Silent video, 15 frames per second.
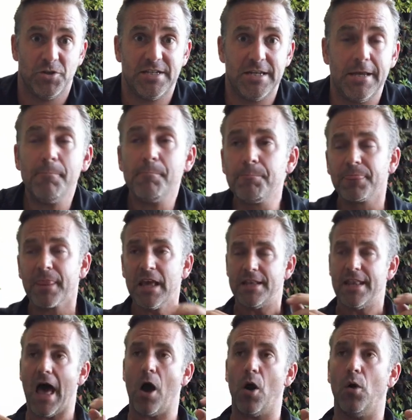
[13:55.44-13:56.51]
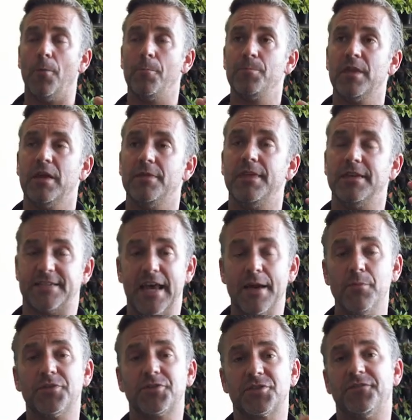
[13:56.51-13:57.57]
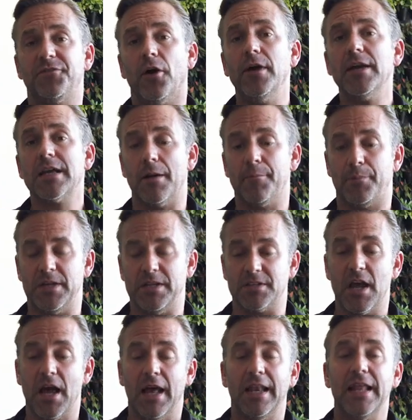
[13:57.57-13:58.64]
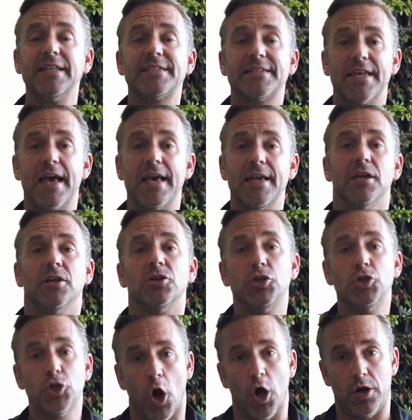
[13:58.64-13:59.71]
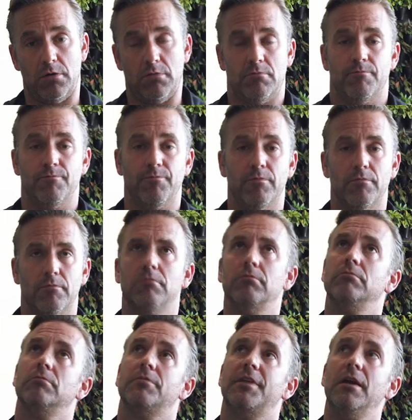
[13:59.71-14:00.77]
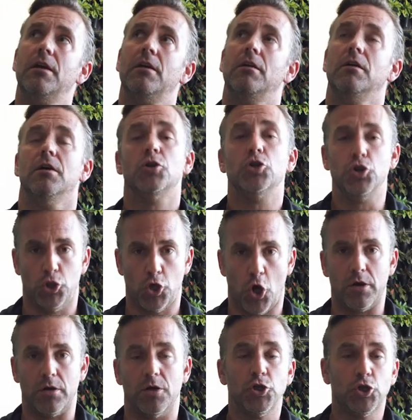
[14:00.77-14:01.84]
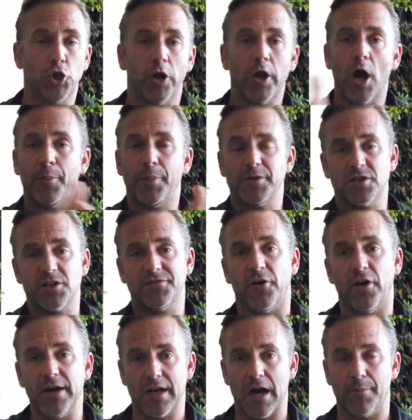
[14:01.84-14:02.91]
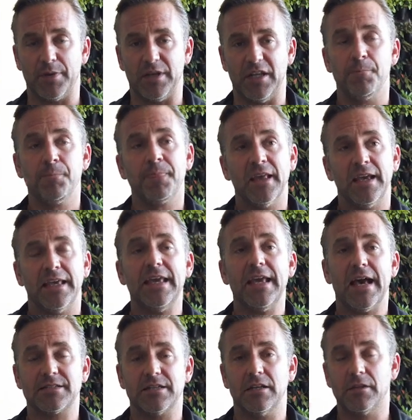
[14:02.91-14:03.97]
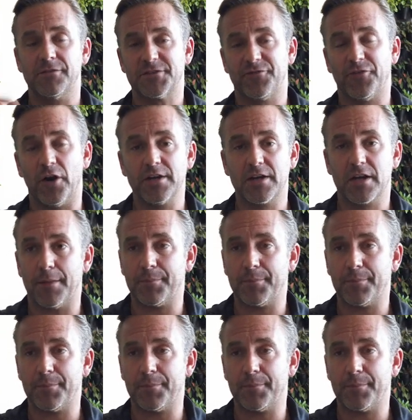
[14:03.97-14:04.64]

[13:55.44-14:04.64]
You see? Now, same with safari companies. Let's say John. John opens a safari company. He has a little safari